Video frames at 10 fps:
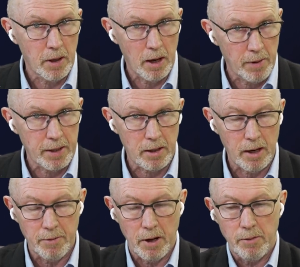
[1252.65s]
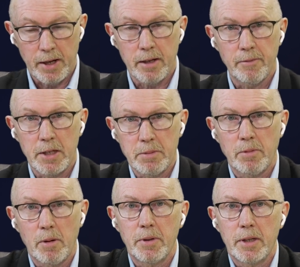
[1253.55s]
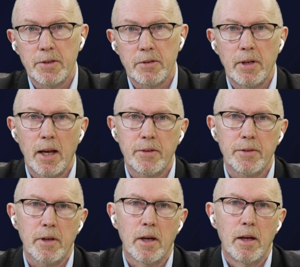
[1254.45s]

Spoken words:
a rental investment property is a real asset.